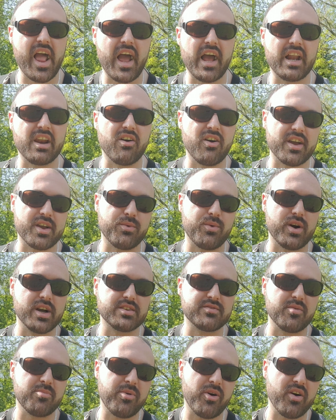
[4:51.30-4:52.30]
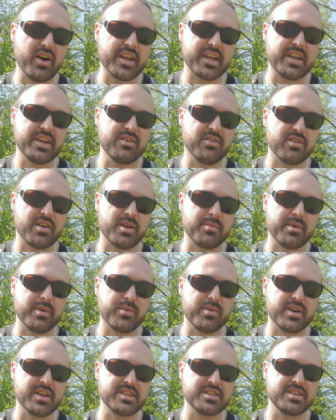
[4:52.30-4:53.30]
and likewise for pike, you're not going to be
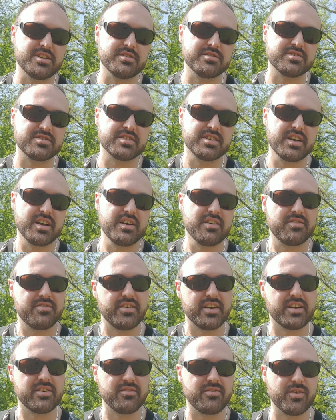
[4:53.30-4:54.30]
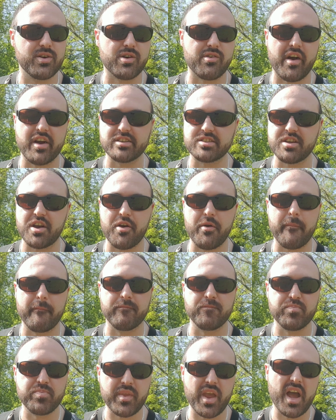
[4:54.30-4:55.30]
wanting to use thin fluoro. So
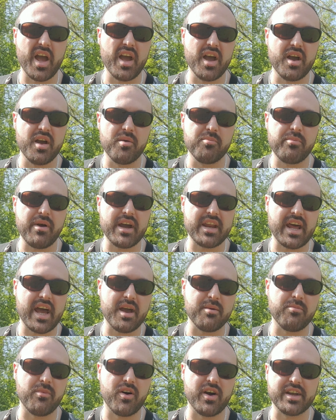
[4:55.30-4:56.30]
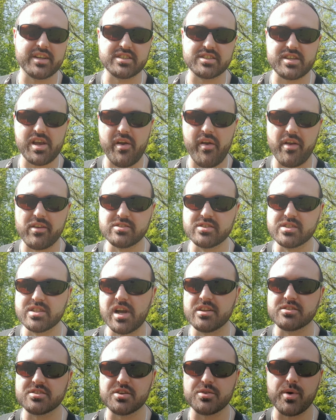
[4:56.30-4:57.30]
bear that in mind
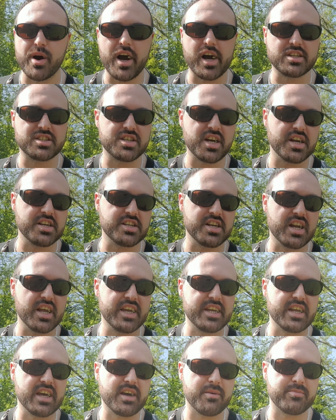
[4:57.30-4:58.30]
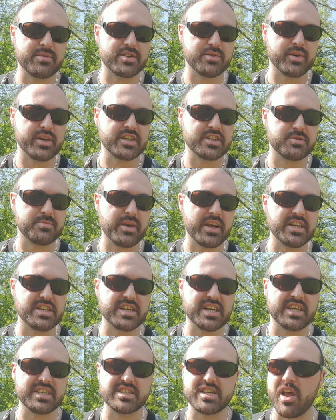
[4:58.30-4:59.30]
to change your leader between
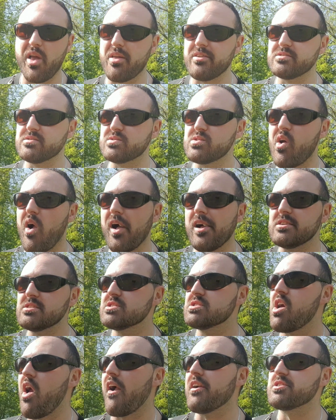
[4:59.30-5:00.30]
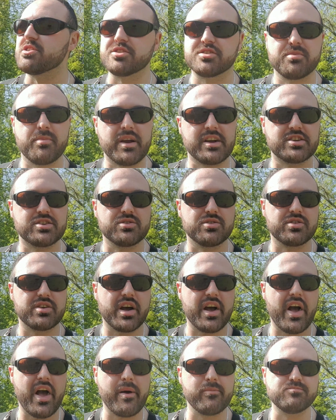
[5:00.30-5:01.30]
species, just to make sure
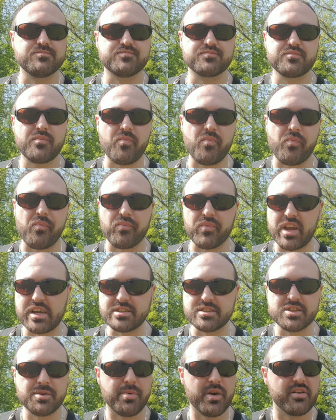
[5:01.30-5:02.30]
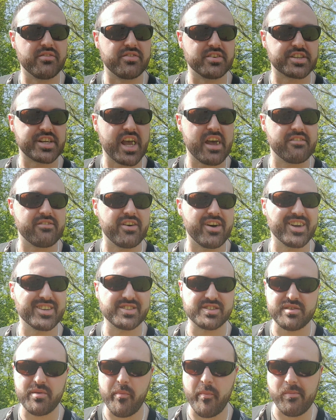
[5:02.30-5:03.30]
that you're putting fish care
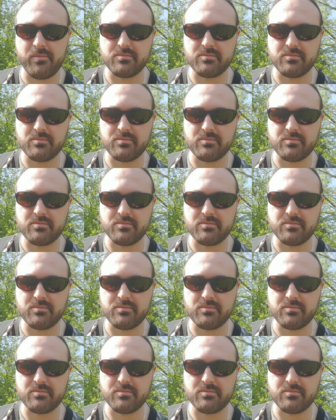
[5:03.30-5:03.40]
first.